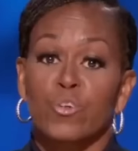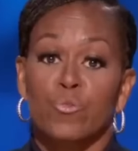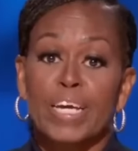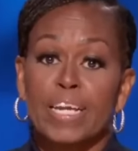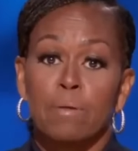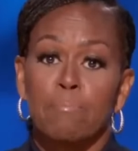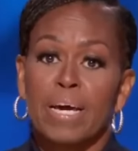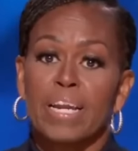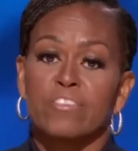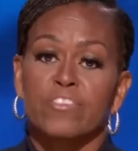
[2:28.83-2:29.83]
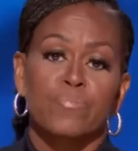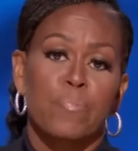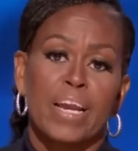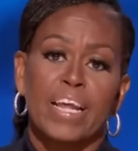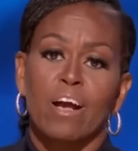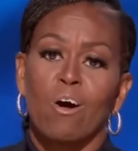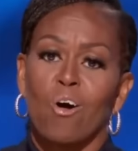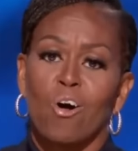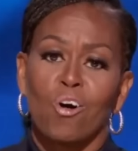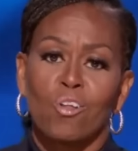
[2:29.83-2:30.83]
this arena, but it's spreading
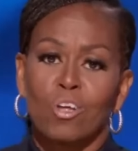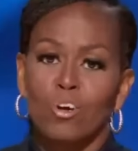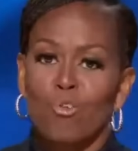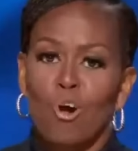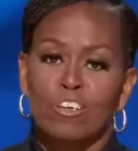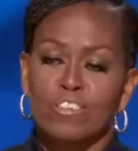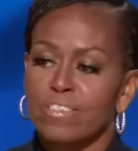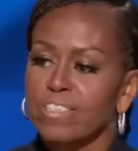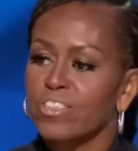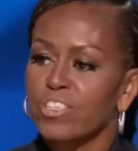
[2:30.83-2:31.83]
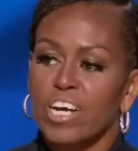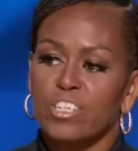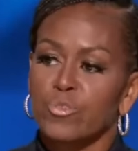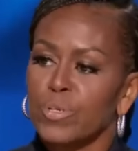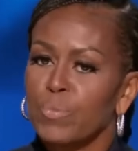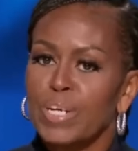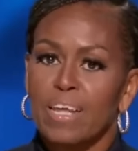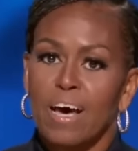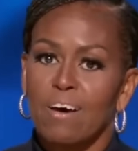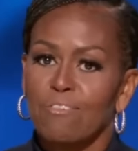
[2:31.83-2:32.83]
all across this country we
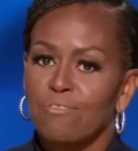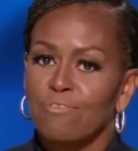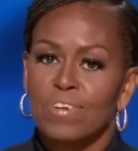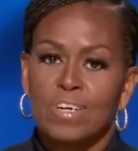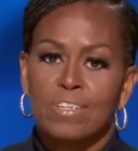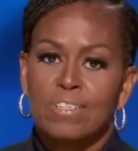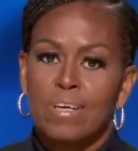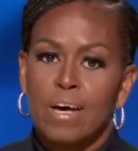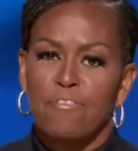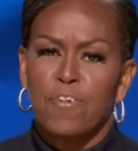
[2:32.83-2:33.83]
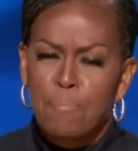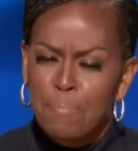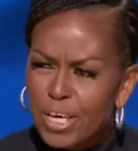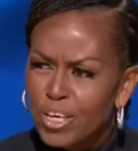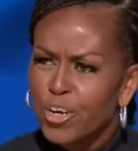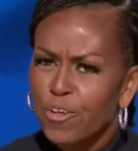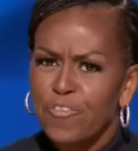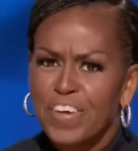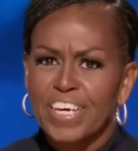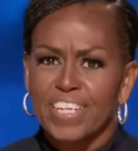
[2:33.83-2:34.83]
love. A familiar
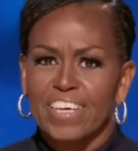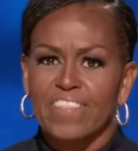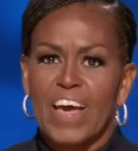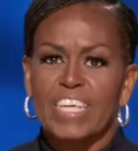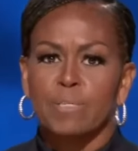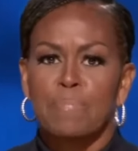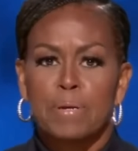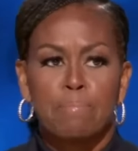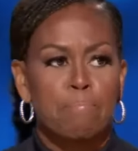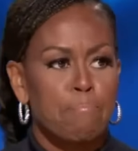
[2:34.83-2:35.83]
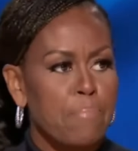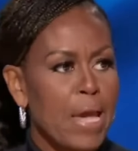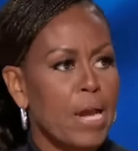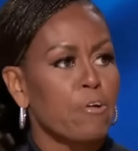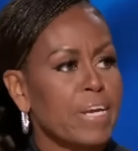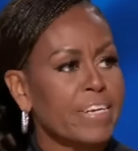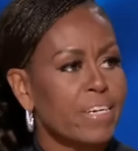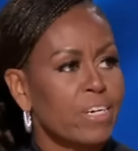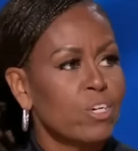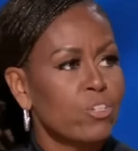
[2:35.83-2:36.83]
feeling that's been buried
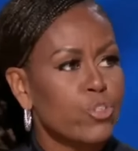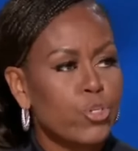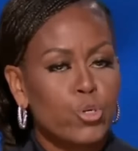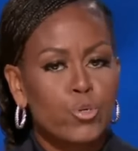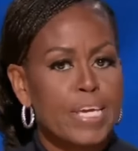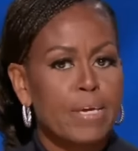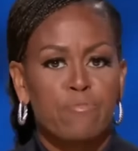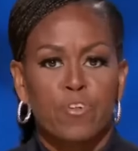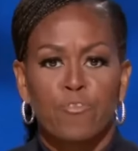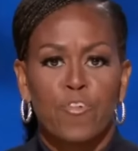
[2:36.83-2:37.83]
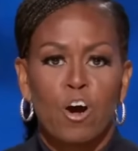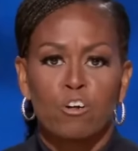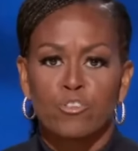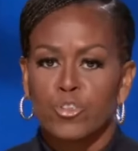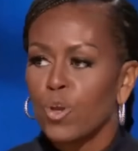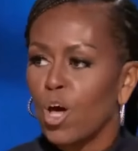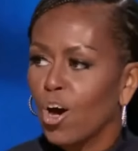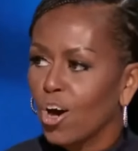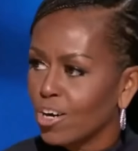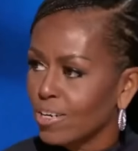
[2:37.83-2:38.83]
too deep for far too
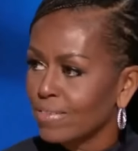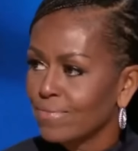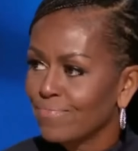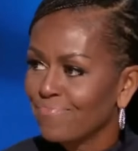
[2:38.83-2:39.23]
long.